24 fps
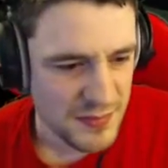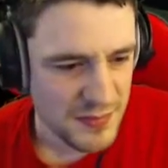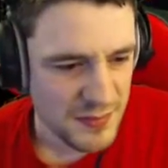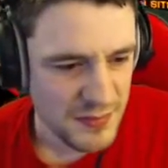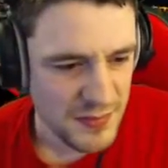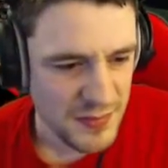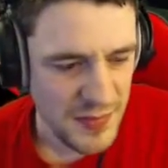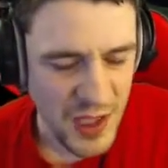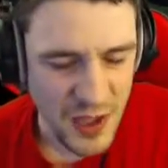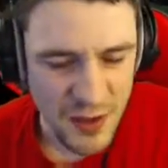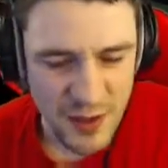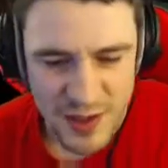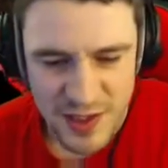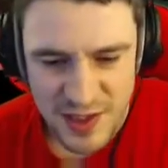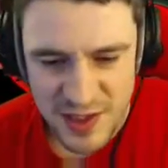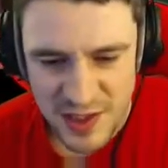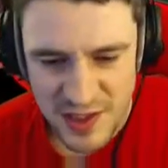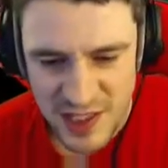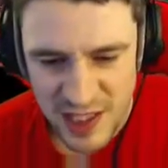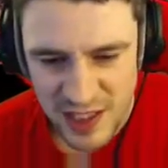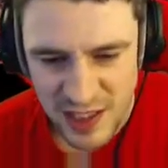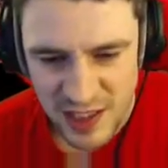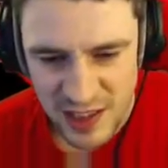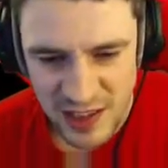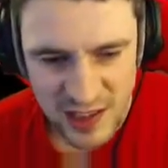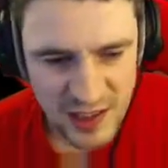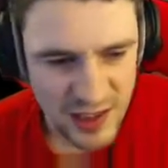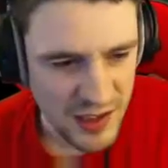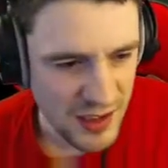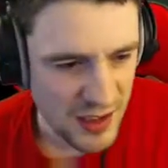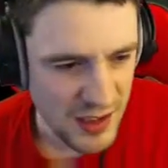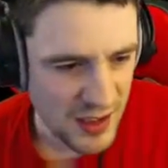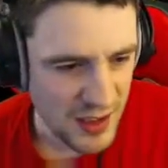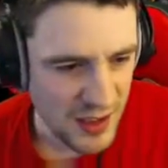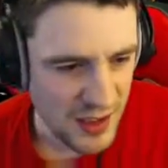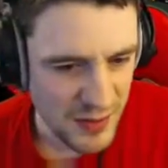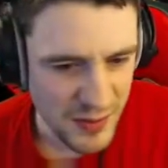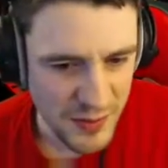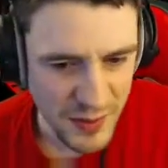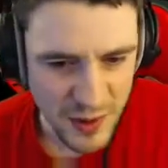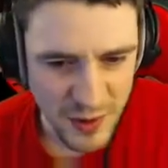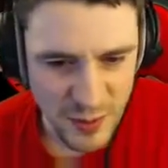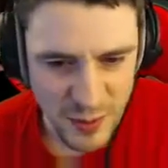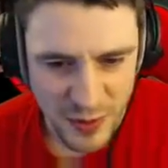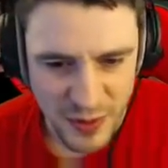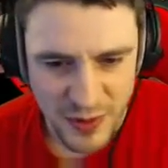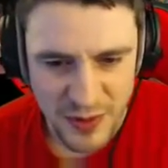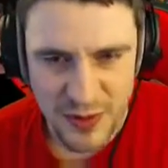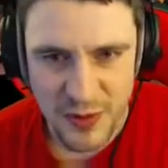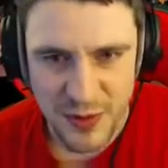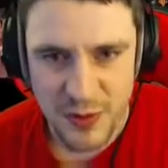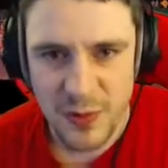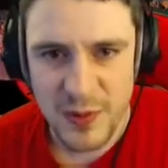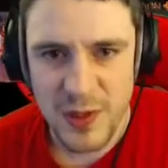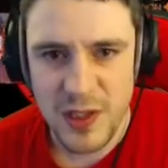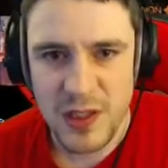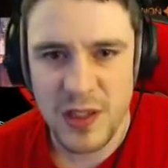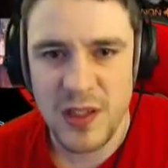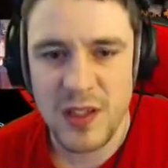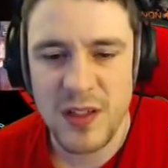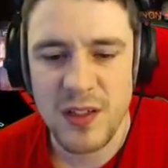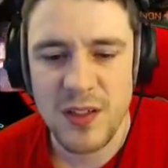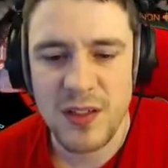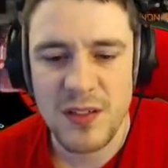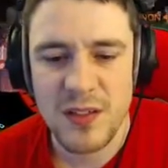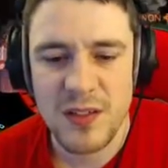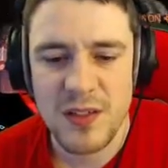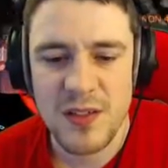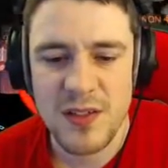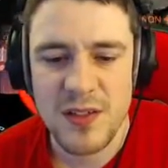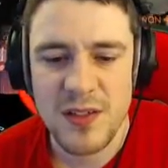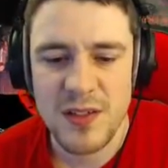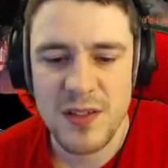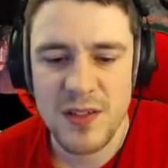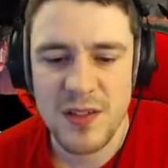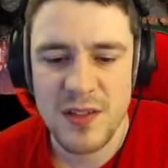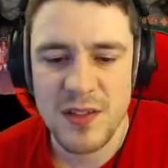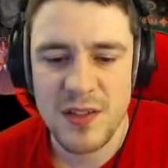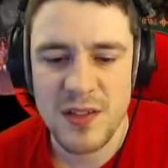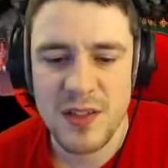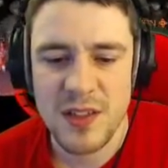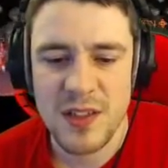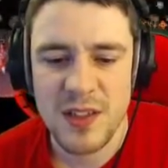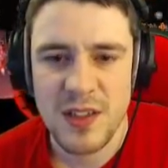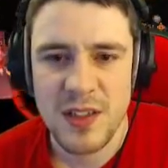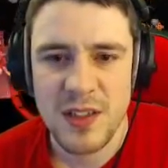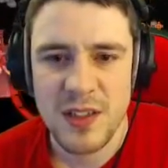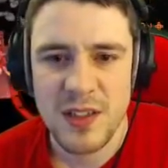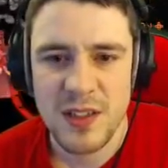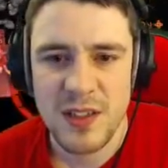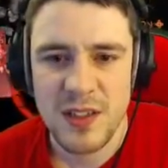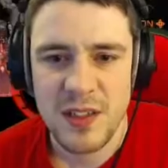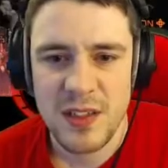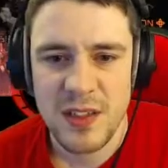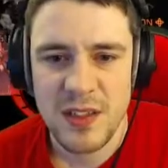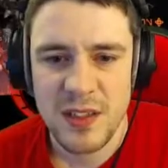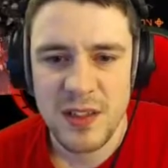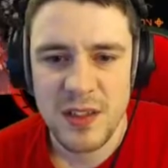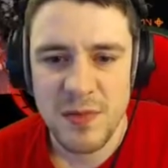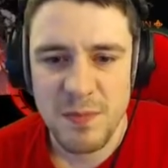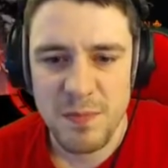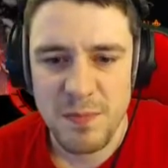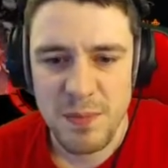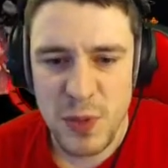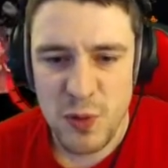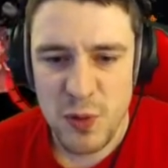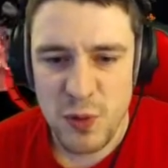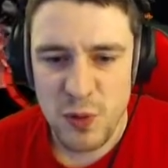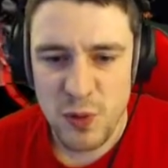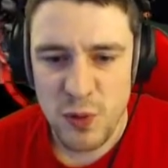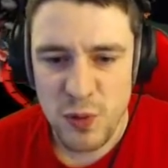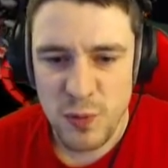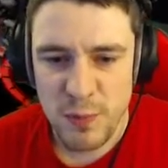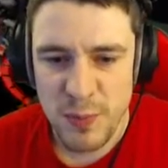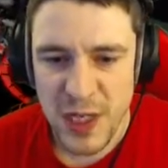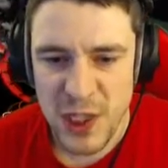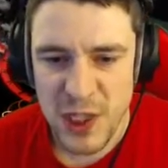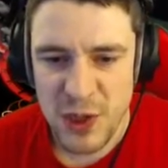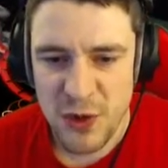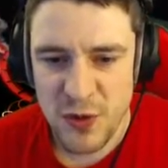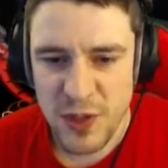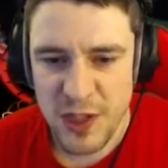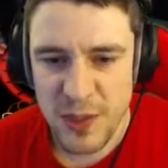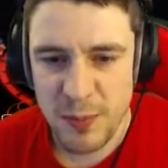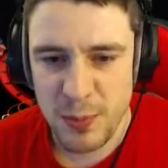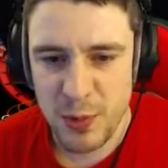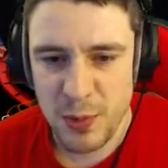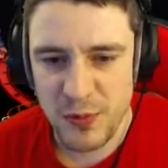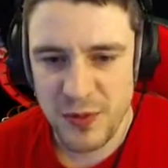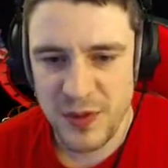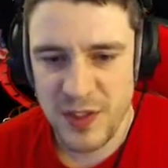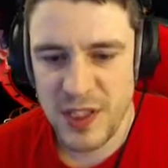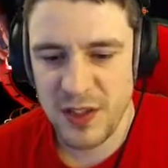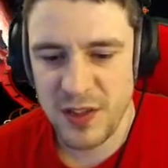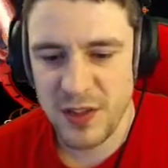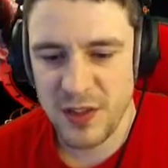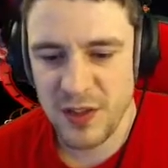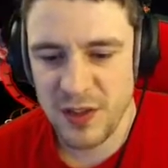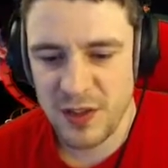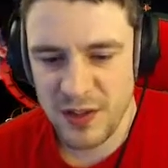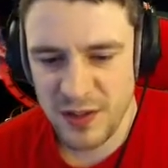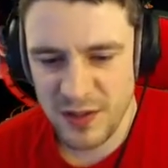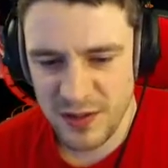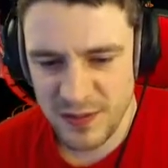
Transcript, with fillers: Oh, it's the deadly Viper 3 there. It's Patrick Pulsinger.